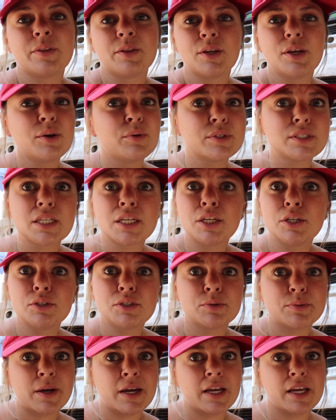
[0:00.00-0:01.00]
It was a
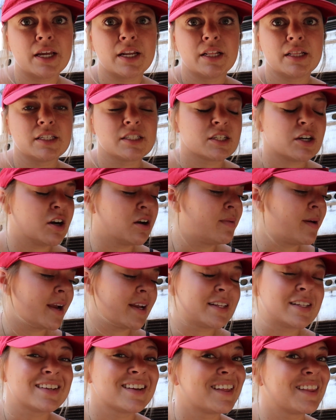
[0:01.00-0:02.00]
huge pain getting this car
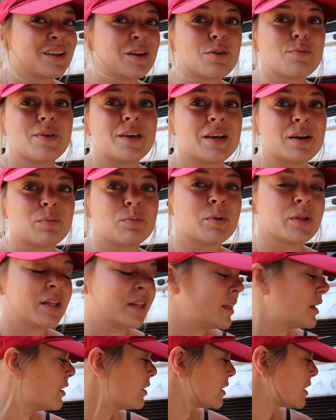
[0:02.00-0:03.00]
back together, to be
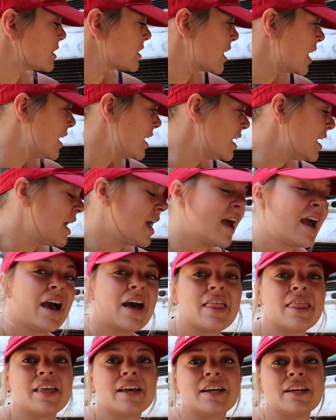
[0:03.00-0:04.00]
completely honest.
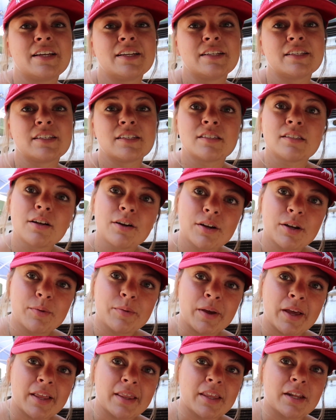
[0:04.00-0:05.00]
And then to start it,
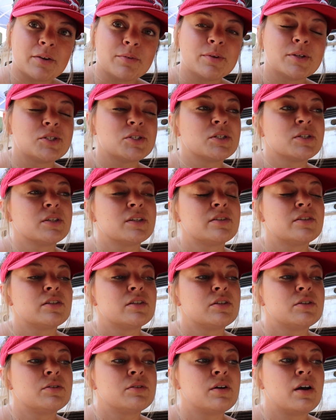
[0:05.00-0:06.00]
we had that original
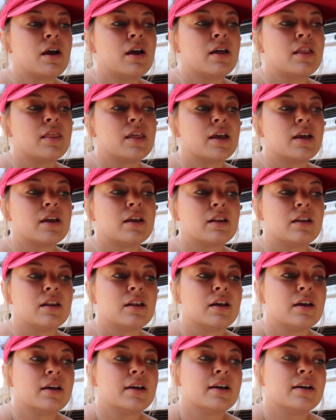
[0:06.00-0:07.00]
issue, and then
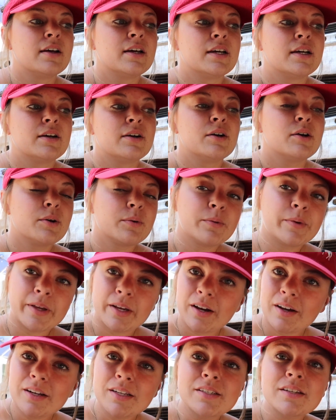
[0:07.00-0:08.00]
we
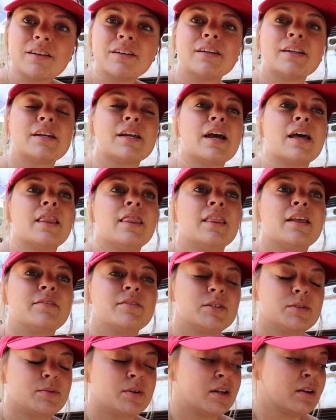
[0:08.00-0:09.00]
got it started again,
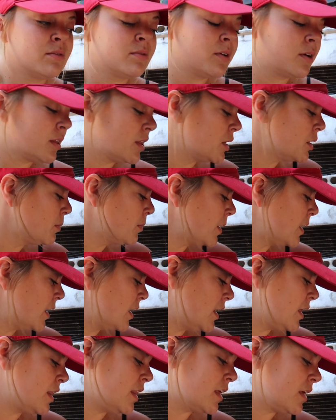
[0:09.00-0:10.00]
left it running for a little bit,
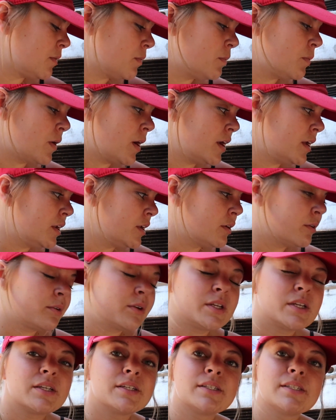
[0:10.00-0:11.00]
and then I
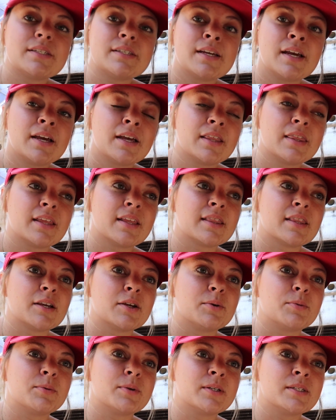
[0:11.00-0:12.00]
noticed that
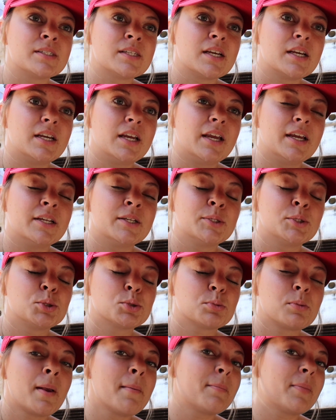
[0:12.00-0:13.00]
there was a
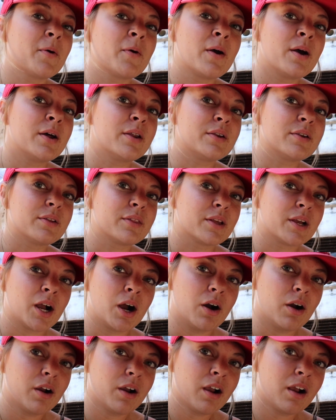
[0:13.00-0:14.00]
drip under the
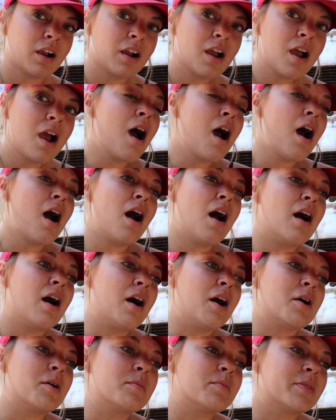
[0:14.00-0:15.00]
car.
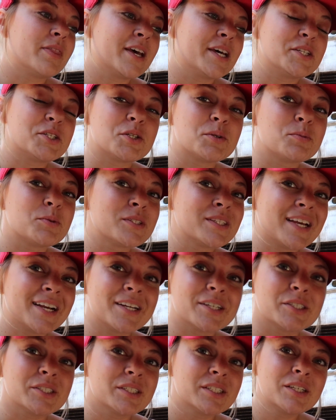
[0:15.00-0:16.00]
That drip was
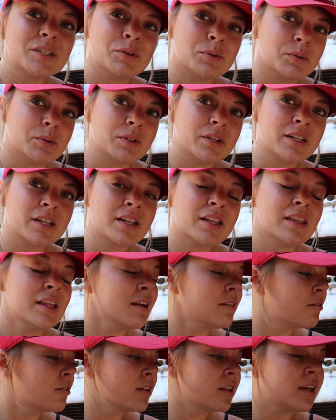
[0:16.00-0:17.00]
actually coolant.
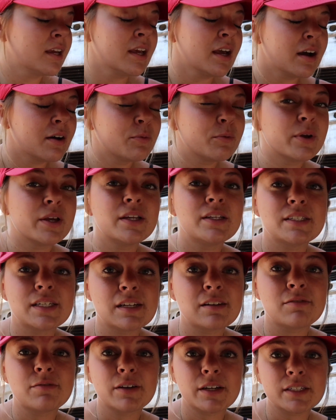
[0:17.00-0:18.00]
Thankfully, we
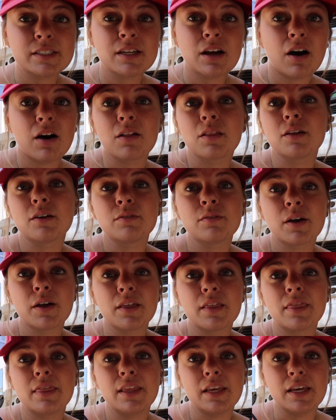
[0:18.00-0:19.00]
did fix all of
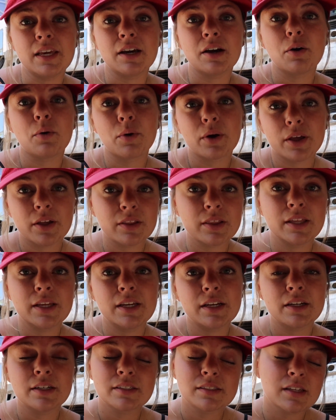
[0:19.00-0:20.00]
the oil
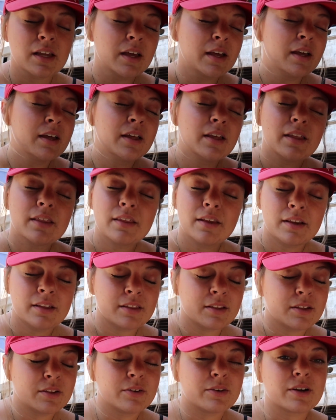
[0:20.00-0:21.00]
leaks. Thank
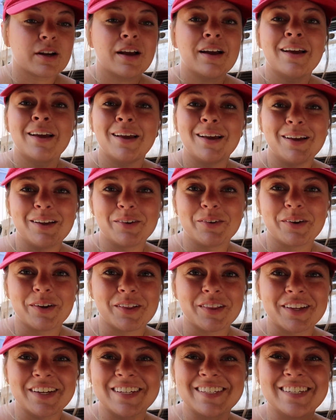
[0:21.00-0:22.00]
the Lord, I hate
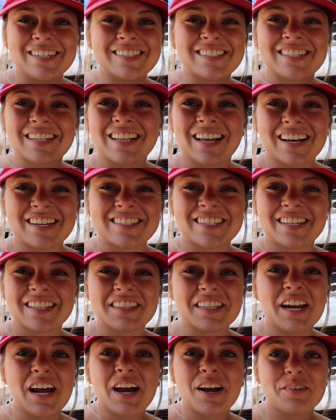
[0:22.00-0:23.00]
oil leaks. It's the last thing
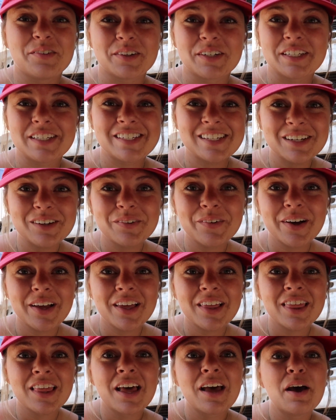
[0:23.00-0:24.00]
that I want to deal with.